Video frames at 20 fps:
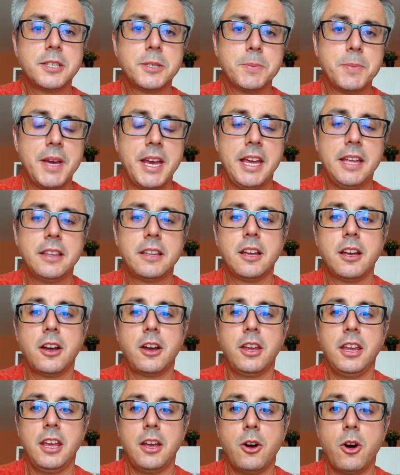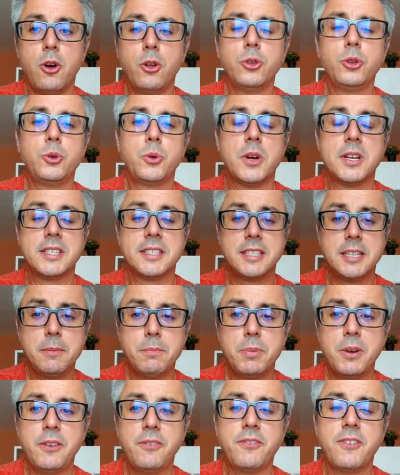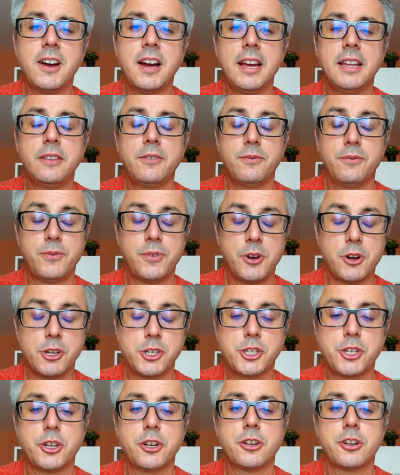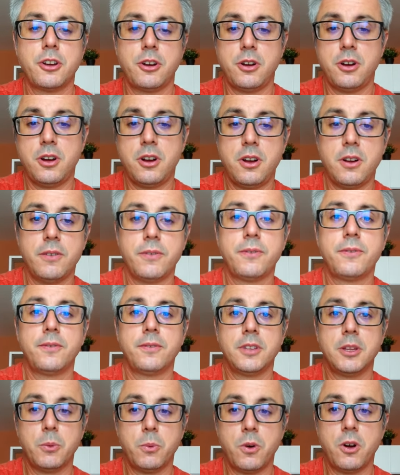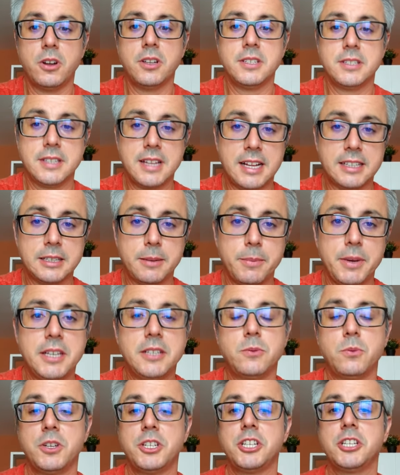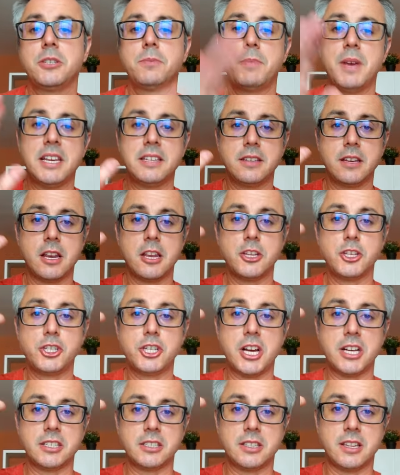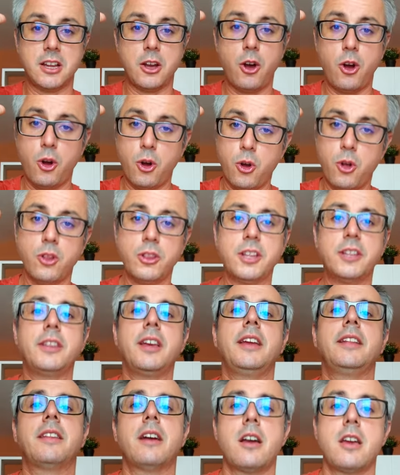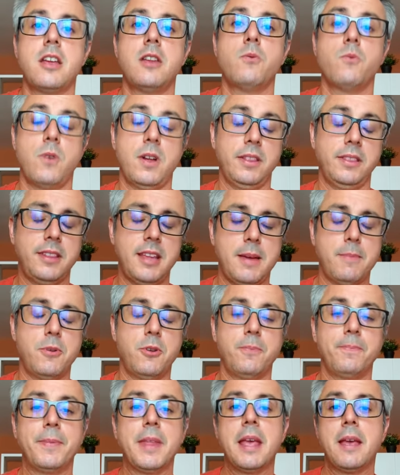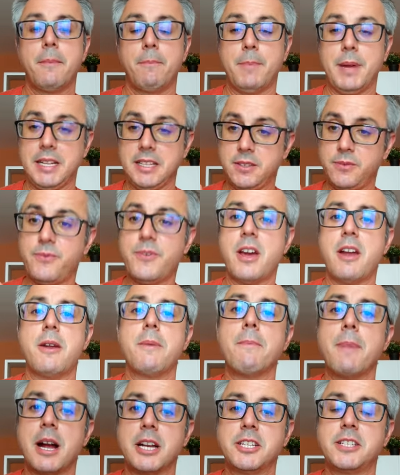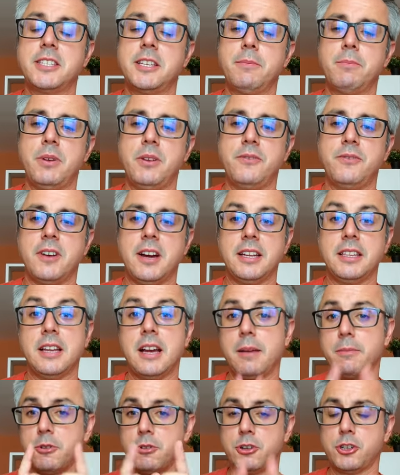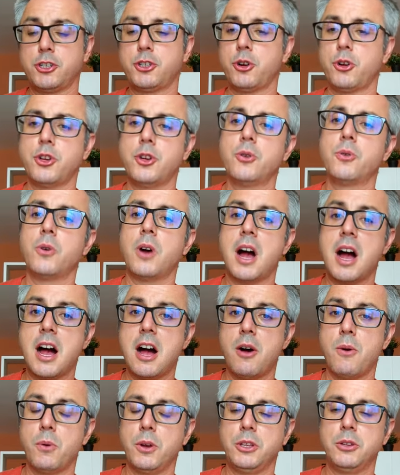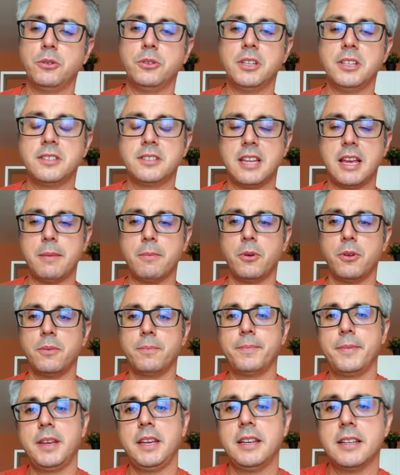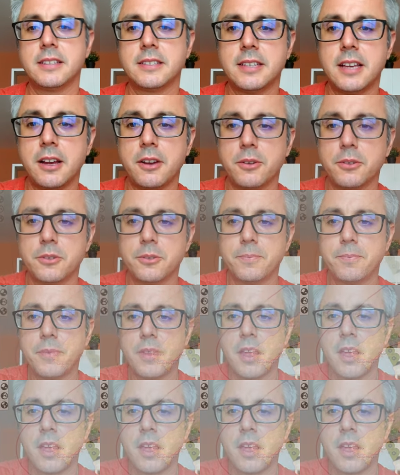is made onto a simplified version of the Walis database, which is basically just all the data in one table, but it's very much simplified. I'm going to show you how we do this table in a second.